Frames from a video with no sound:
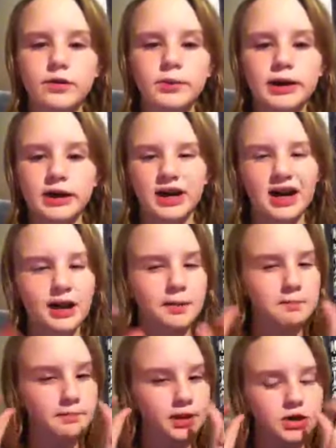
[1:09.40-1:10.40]
weekend I had a
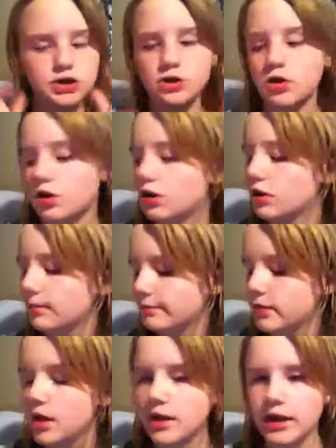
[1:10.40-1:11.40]
miniature haul.
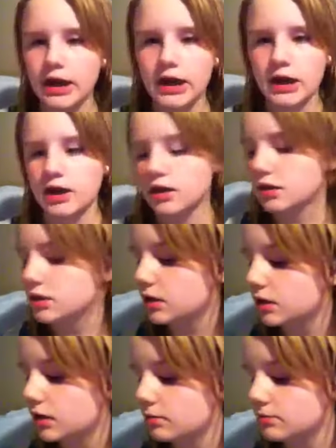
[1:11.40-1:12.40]
And,
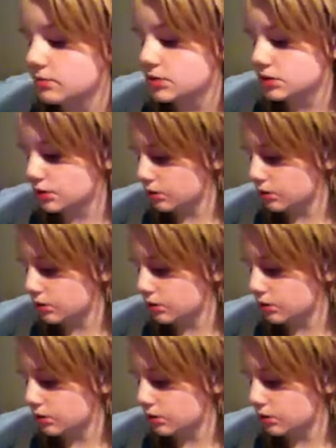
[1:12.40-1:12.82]
um, so